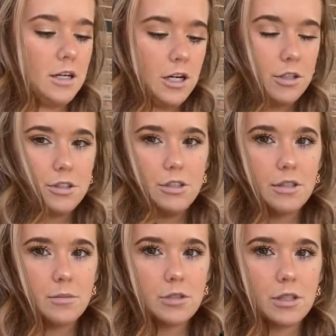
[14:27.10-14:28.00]
All you,
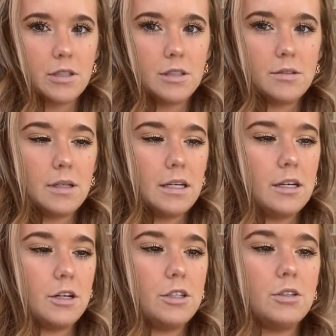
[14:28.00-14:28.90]
I'm gonna turn it this way.
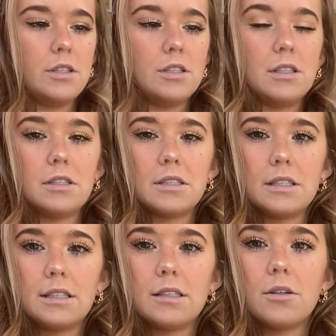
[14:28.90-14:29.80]
All you do is there's
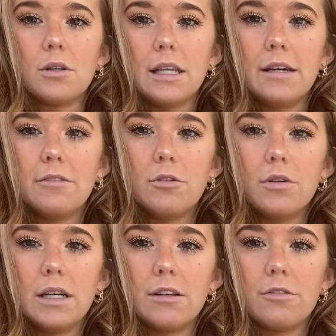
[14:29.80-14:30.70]
this little level
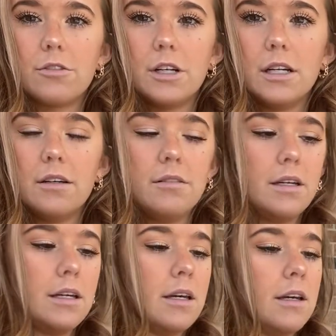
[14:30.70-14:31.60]
in front of it.